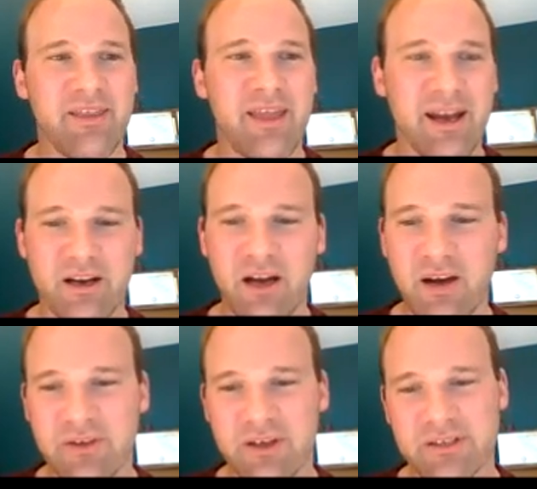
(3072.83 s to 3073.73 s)
that
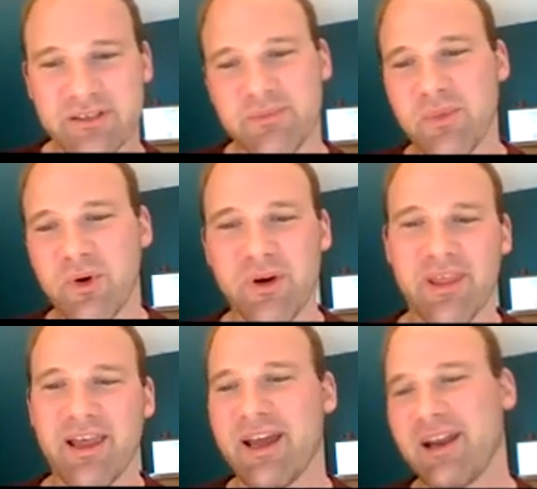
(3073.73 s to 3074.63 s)
covers more
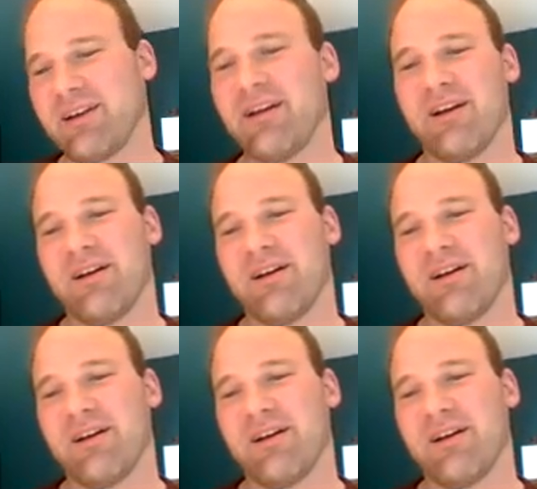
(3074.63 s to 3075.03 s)
than